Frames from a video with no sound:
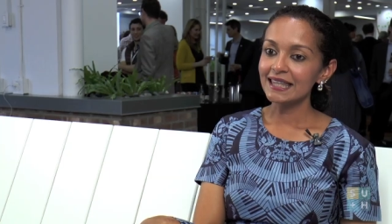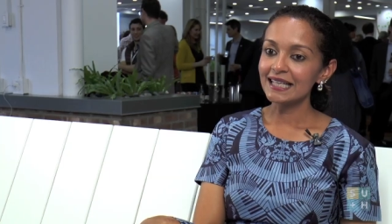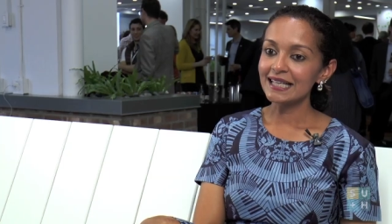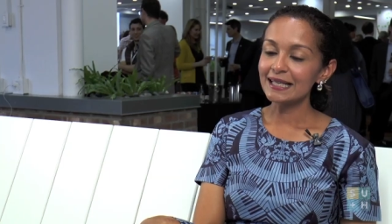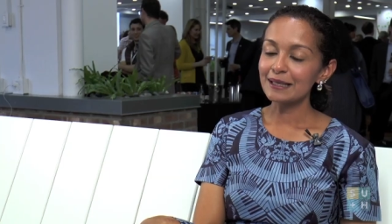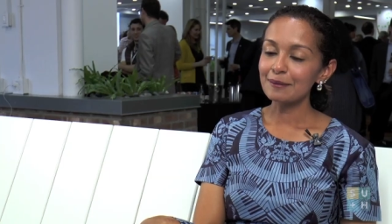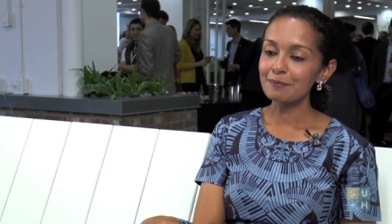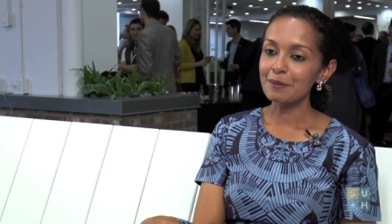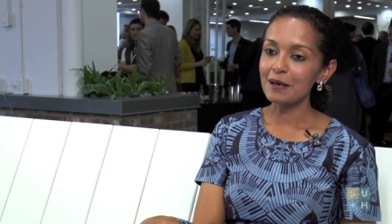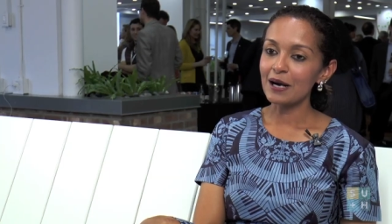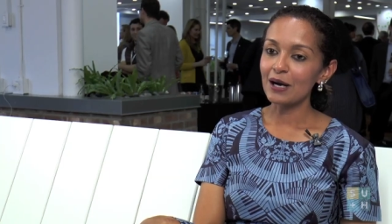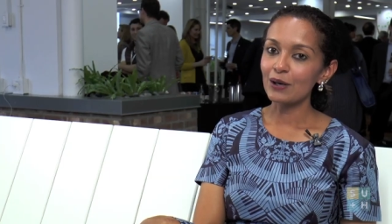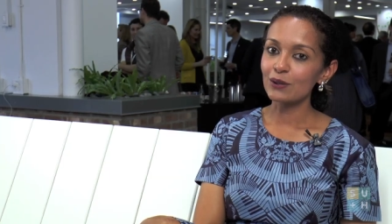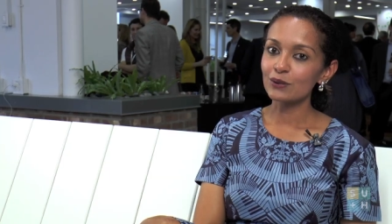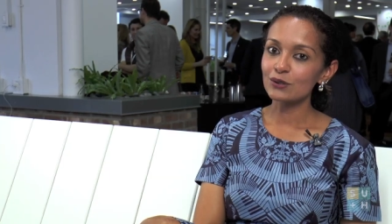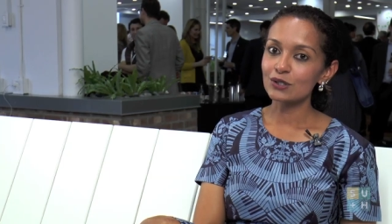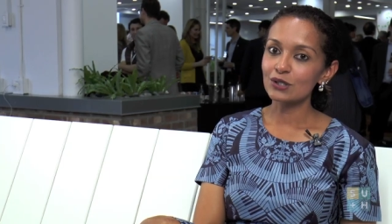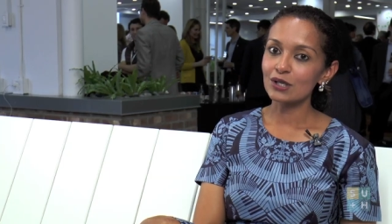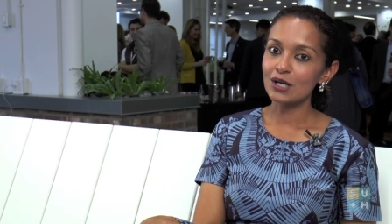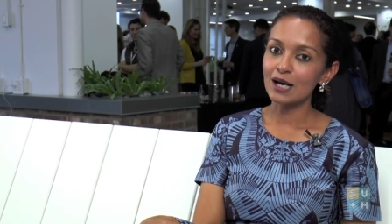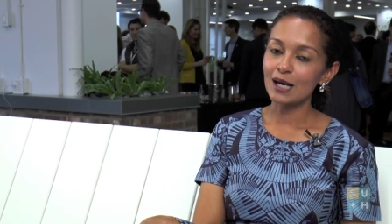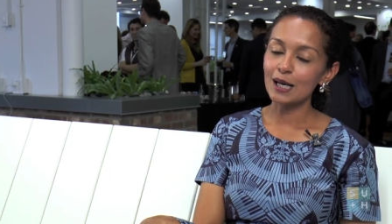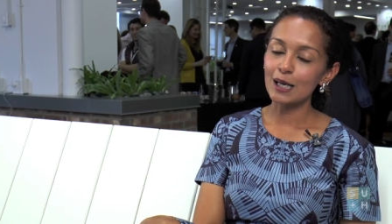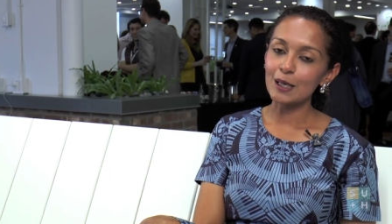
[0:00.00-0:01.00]
Think about.
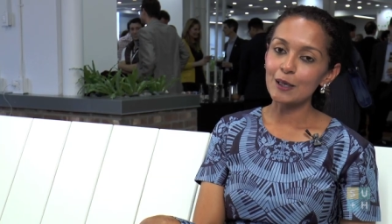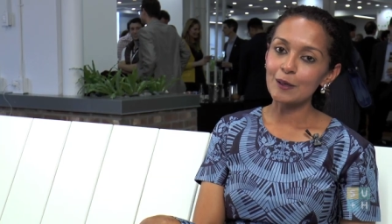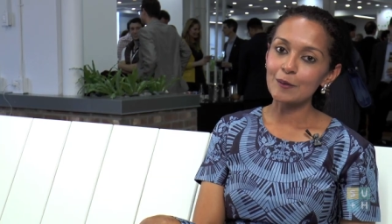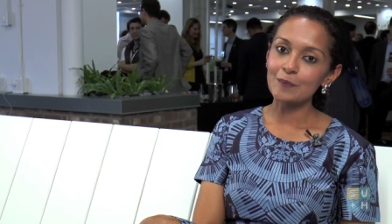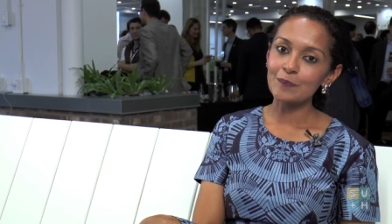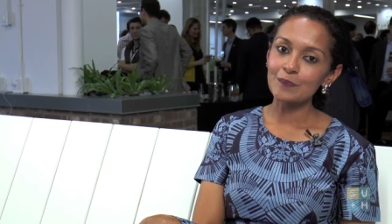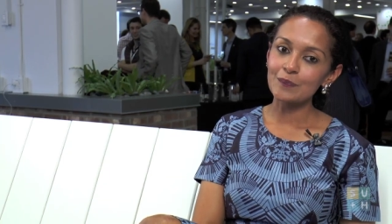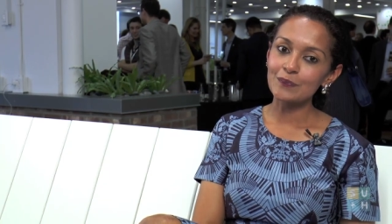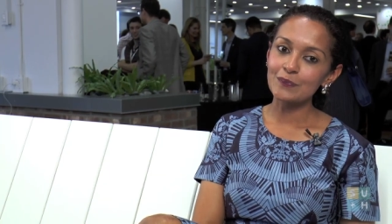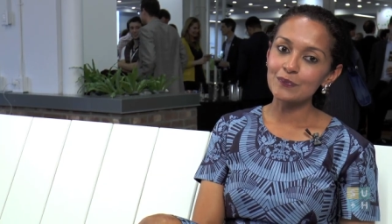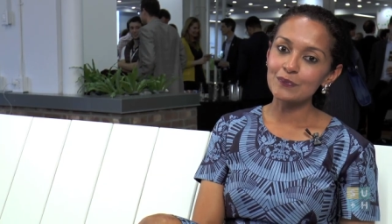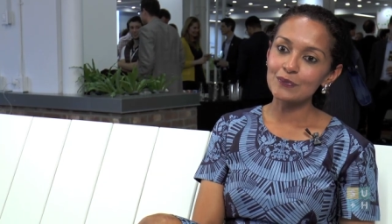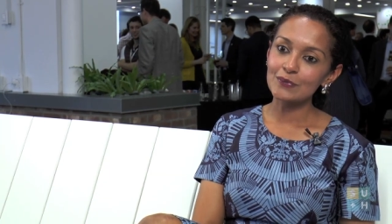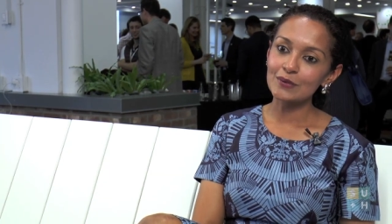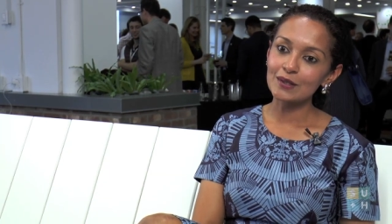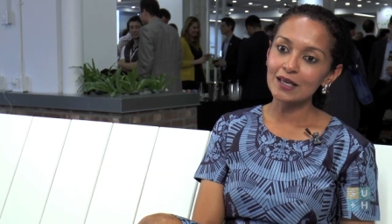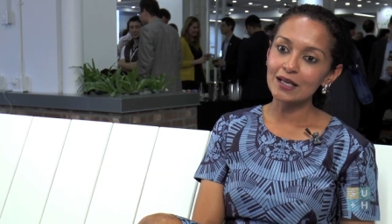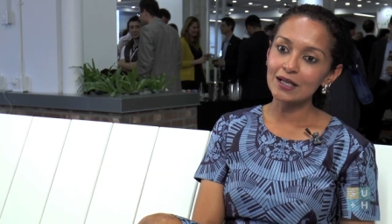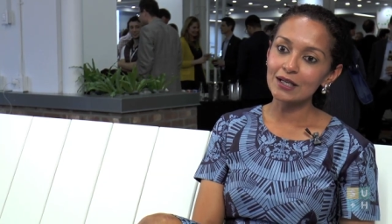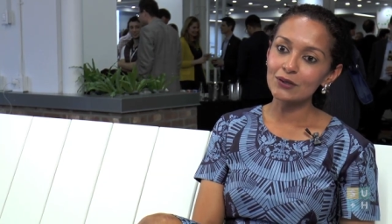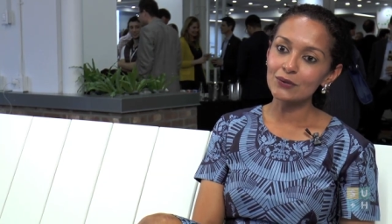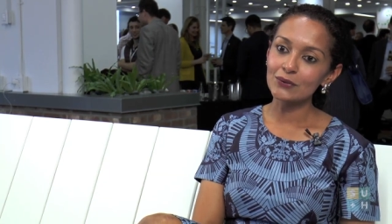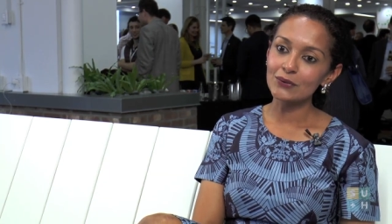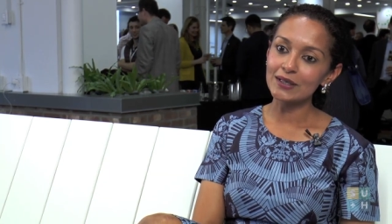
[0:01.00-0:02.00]
Uh,
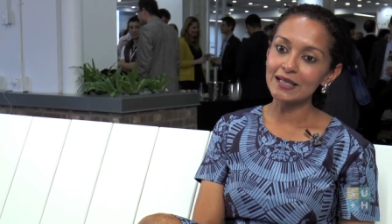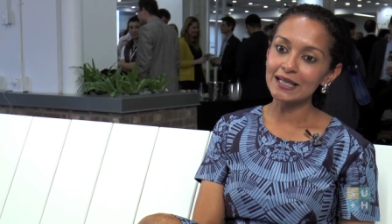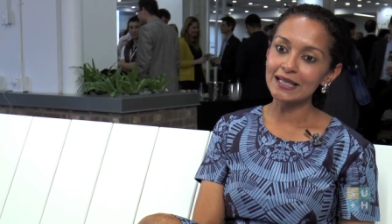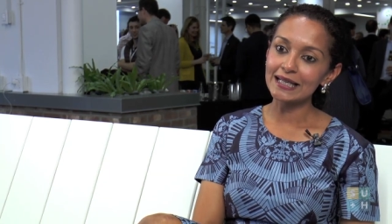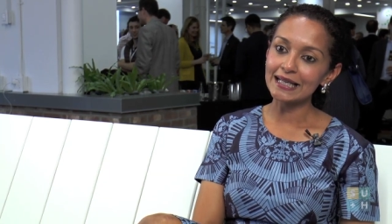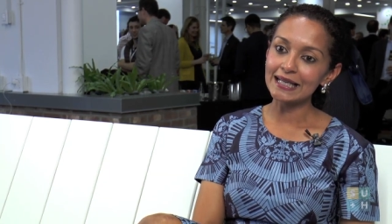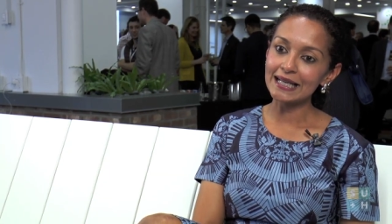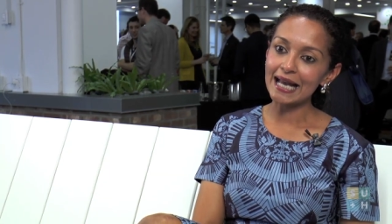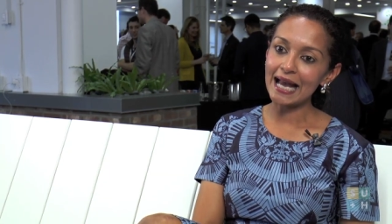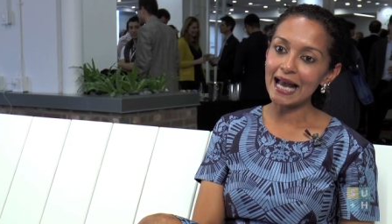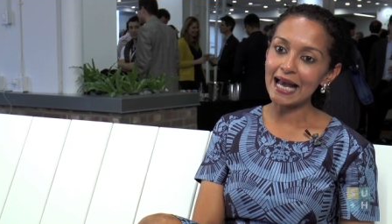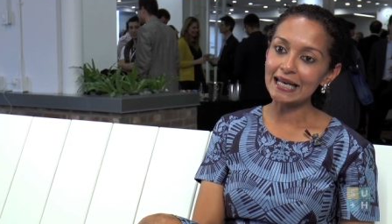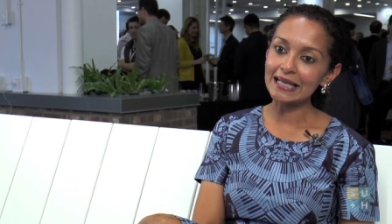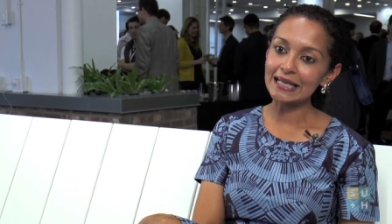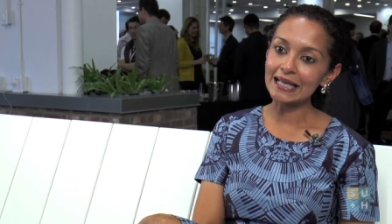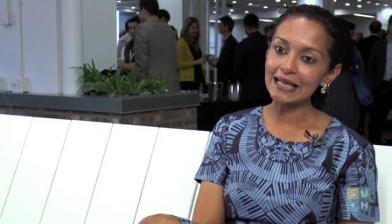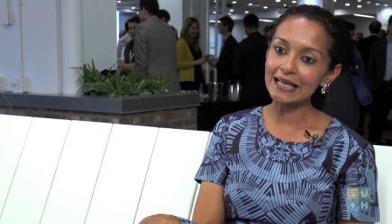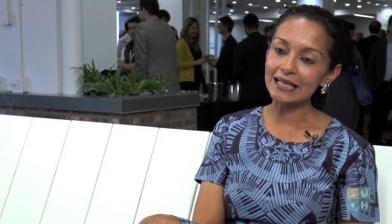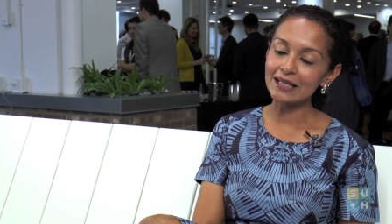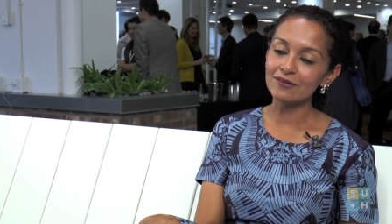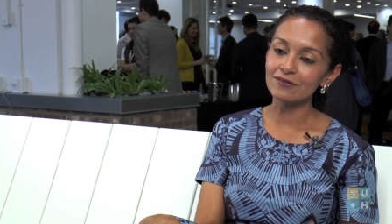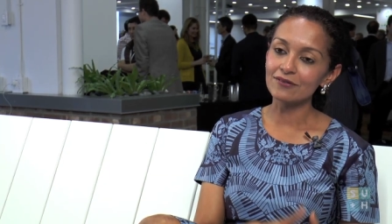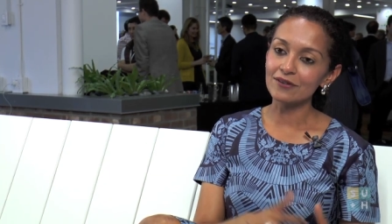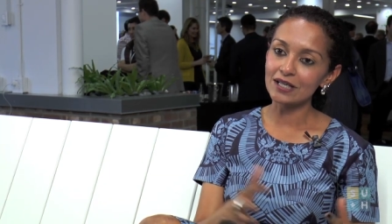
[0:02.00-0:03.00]
creating an
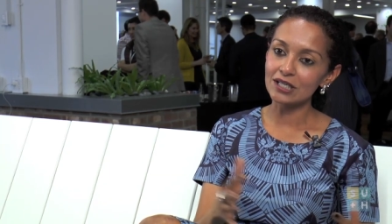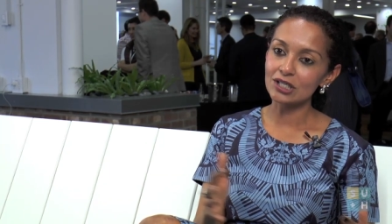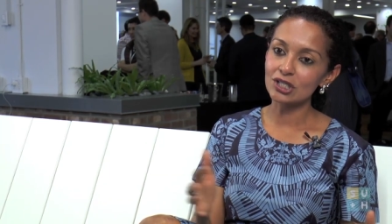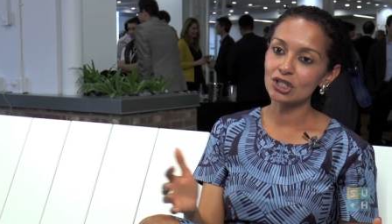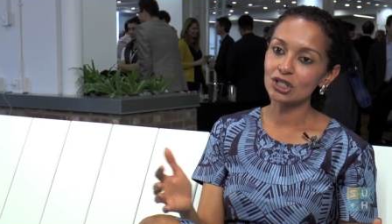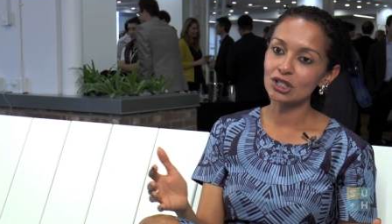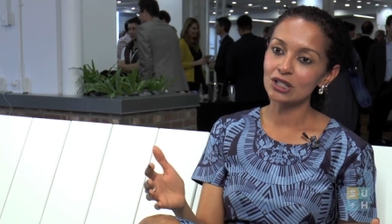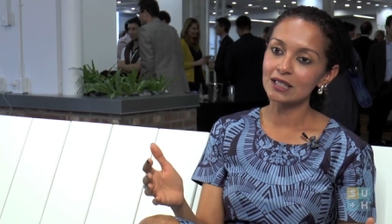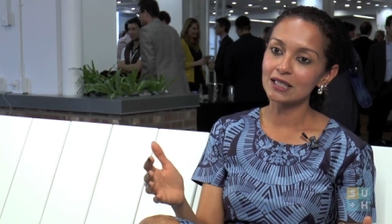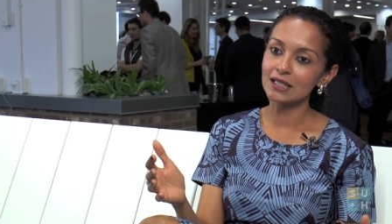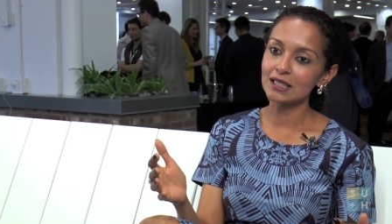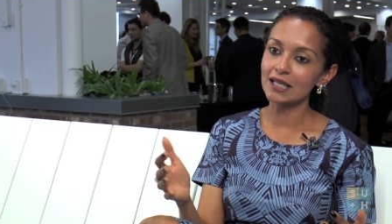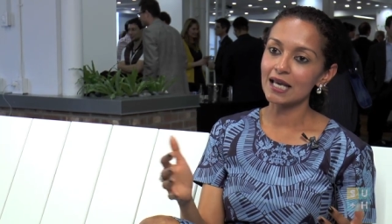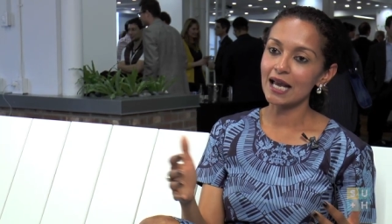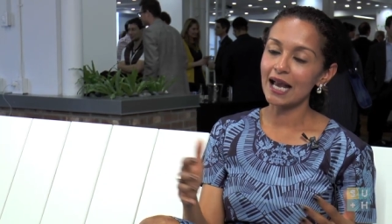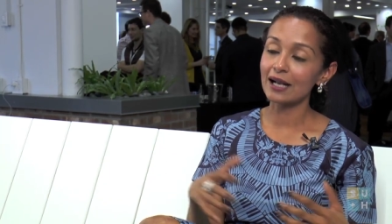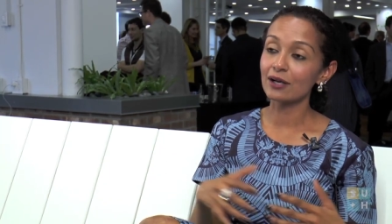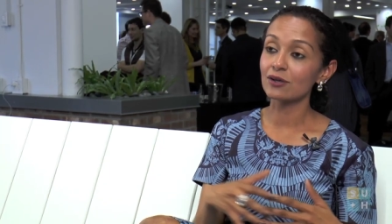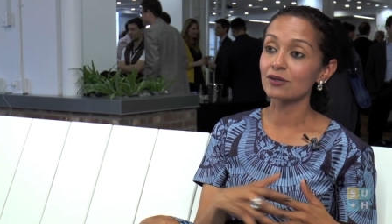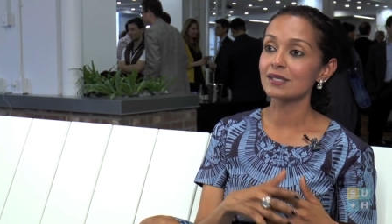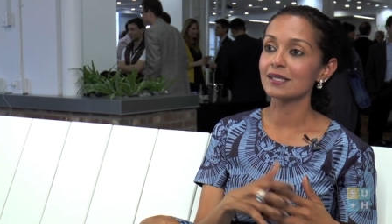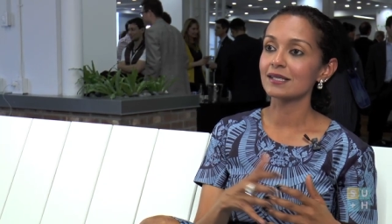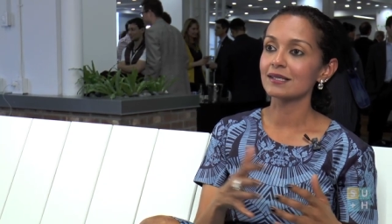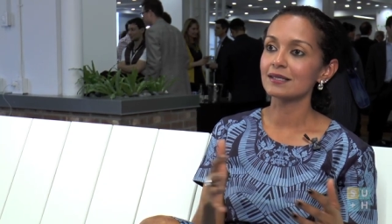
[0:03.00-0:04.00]
innovation
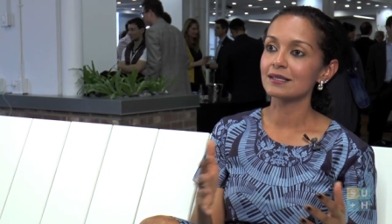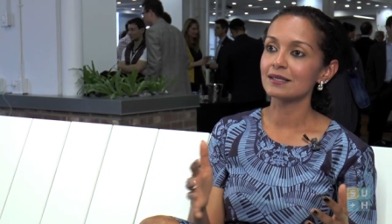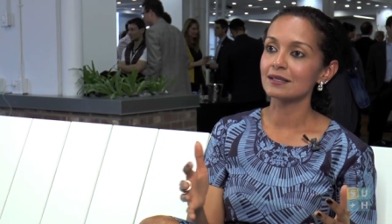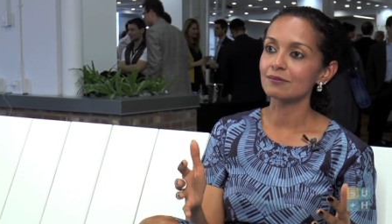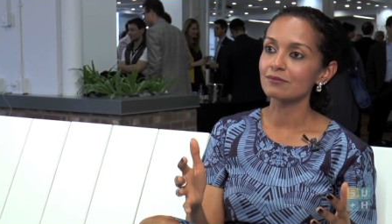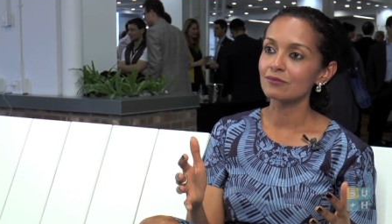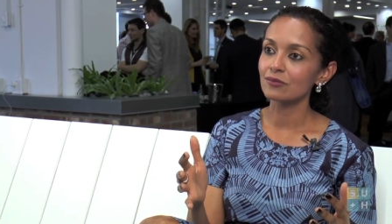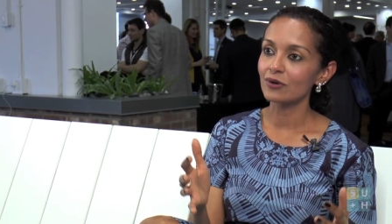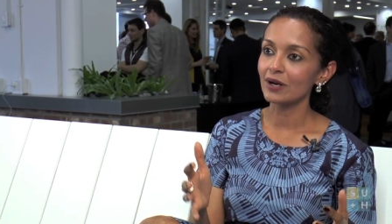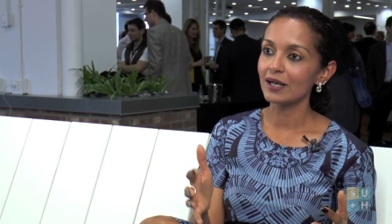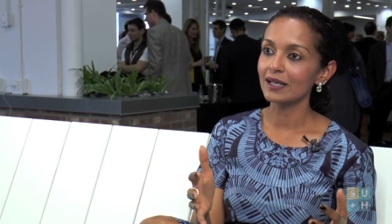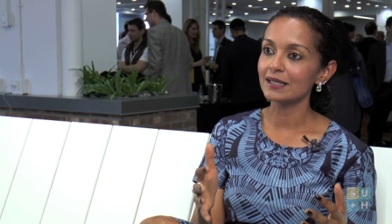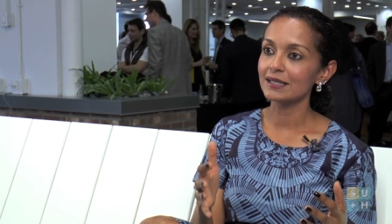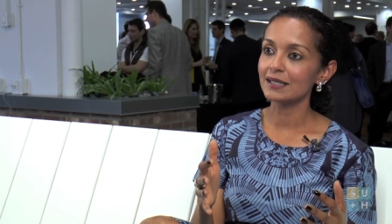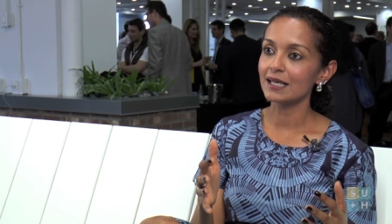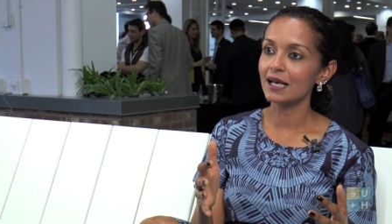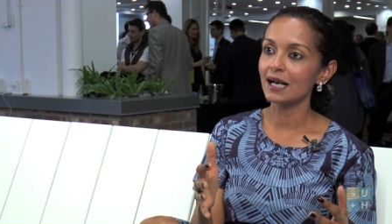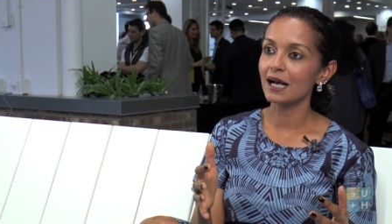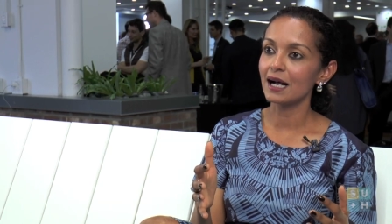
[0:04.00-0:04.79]
ecosystem, right,